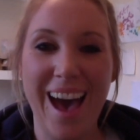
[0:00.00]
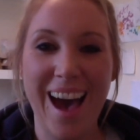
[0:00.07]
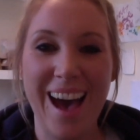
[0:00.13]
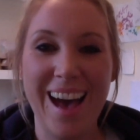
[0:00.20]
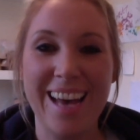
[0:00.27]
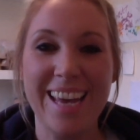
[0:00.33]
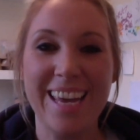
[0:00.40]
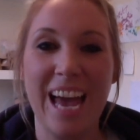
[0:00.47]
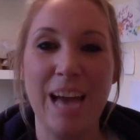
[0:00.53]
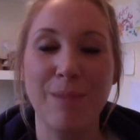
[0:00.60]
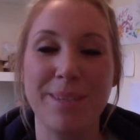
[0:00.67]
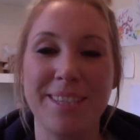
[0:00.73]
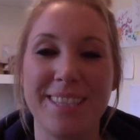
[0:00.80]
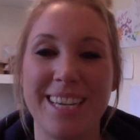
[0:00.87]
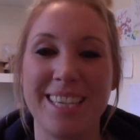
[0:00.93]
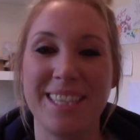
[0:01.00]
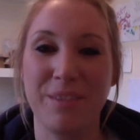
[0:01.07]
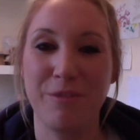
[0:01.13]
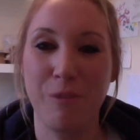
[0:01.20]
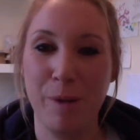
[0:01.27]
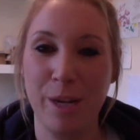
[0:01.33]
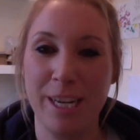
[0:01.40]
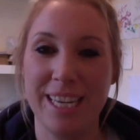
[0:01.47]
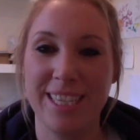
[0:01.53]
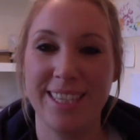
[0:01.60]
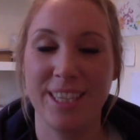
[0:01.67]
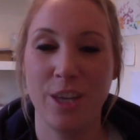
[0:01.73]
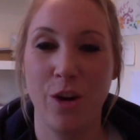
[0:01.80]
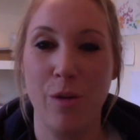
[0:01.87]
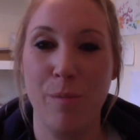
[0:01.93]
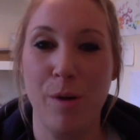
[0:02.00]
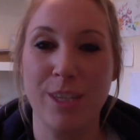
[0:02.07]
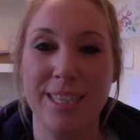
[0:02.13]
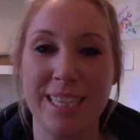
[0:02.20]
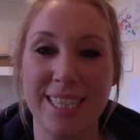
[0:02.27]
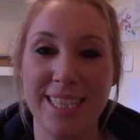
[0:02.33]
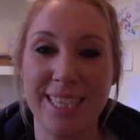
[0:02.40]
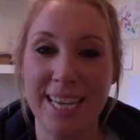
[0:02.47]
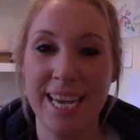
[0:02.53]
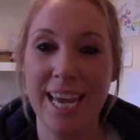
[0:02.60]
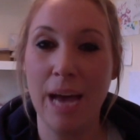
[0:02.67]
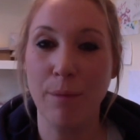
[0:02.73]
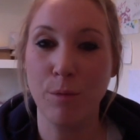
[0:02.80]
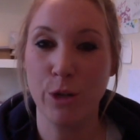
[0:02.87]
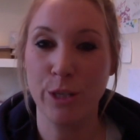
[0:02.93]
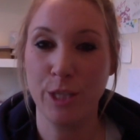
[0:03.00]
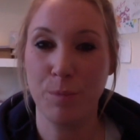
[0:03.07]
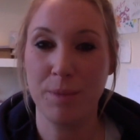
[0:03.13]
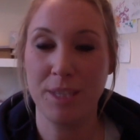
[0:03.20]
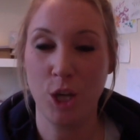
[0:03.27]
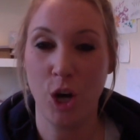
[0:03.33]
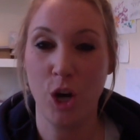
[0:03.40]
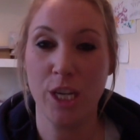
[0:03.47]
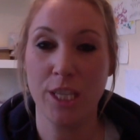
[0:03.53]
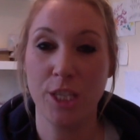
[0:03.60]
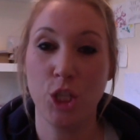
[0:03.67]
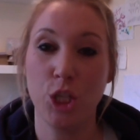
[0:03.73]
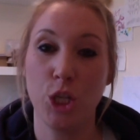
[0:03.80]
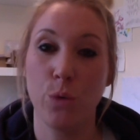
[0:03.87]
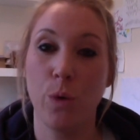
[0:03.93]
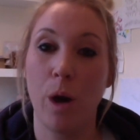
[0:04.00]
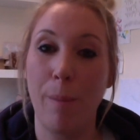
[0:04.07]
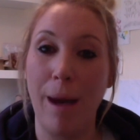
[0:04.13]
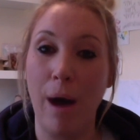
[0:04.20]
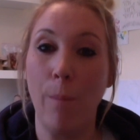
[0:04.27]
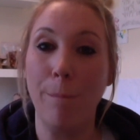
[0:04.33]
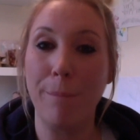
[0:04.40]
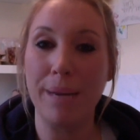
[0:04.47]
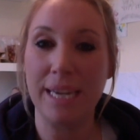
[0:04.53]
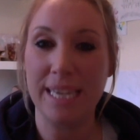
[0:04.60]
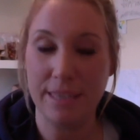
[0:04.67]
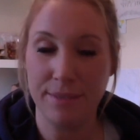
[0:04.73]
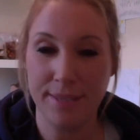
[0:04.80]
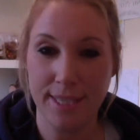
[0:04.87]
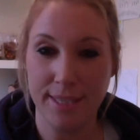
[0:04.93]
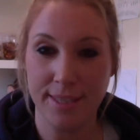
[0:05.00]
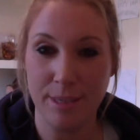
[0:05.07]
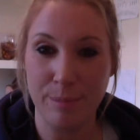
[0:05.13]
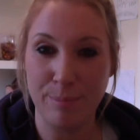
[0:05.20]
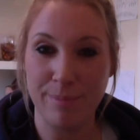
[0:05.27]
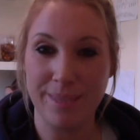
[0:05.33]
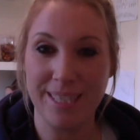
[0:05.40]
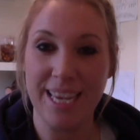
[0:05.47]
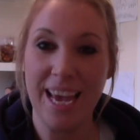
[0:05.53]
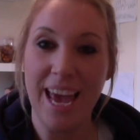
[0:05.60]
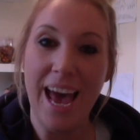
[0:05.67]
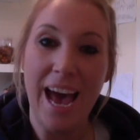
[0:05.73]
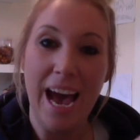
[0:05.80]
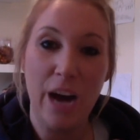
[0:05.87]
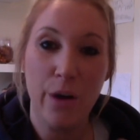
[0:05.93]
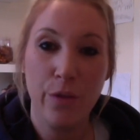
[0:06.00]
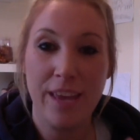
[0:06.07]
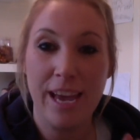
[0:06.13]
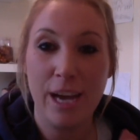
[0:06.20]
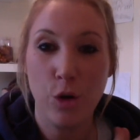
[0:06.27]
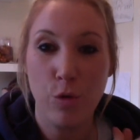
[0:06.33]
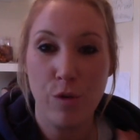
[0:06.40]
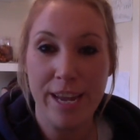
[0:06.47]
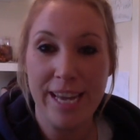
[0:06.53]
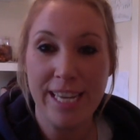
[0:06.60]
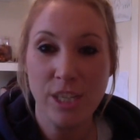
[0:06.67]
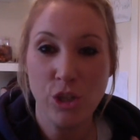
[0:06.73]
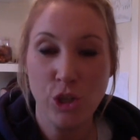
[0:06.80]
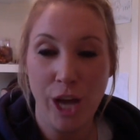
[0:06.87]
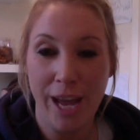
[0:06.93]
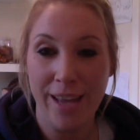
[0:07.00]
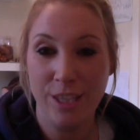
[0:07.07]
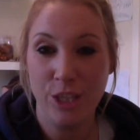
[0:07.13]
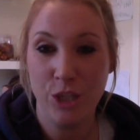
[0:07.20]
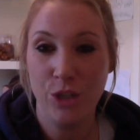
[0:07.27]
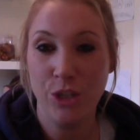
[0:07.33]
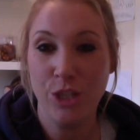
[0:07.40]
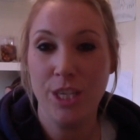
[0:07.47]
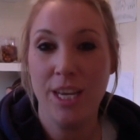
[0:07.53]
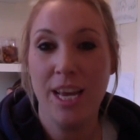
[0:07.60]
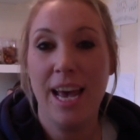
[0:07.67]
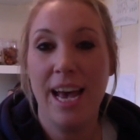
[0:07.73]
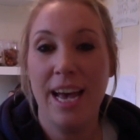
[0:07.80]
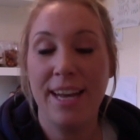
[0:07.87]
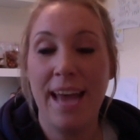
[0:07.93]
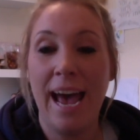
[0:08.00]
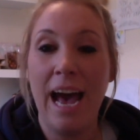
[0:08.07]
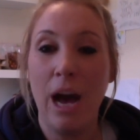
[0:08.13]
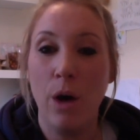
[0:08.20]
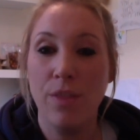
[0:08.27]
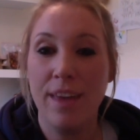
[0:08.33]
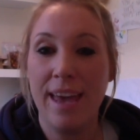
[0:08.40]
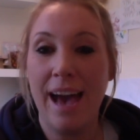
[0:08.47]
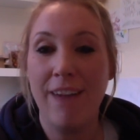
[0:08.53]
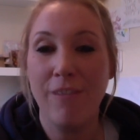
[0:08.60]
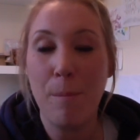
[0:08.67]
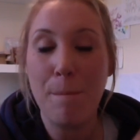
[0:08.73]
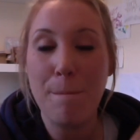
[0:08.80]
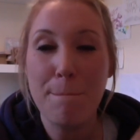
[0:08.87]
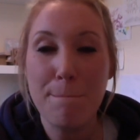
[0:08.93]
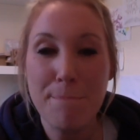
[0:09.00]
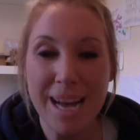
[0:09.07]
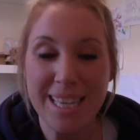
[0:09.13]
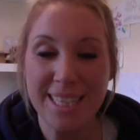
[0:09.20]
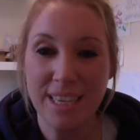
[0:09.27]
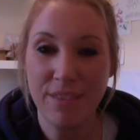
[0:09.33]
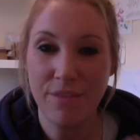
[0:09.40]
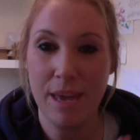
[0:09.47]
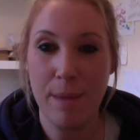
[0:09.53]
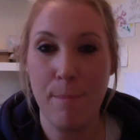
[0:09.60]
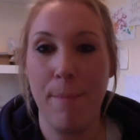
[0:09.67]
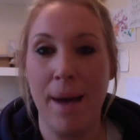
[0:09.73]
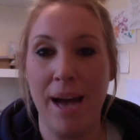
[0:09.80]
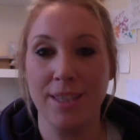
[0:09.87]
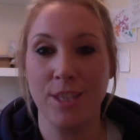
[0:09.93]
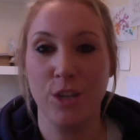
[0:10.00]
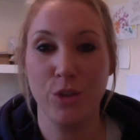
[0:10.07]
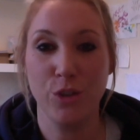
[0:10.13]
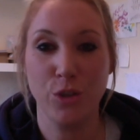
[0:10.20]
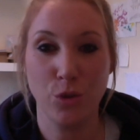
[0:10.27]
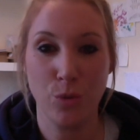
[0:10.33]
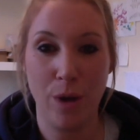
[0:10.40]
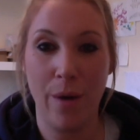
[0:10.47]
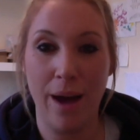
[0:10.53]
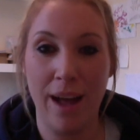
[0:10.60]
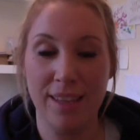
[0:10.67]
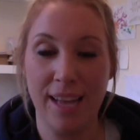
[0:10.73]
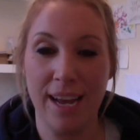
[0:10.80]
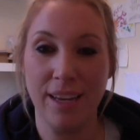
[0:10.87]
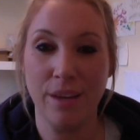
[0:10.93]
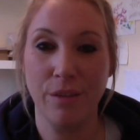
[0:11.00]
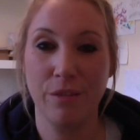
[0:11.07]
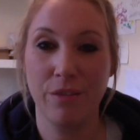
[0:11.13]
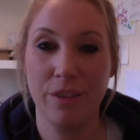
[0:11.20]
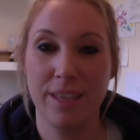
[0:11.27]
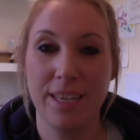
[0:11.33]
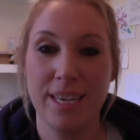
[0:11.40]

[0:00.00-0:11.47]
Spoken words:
Hi, I'm Stacey from STORYBOOKS, and today I'm going to be talking to you about belief systems, how they are created in childhood and how they have a massive impact on us throughout our life.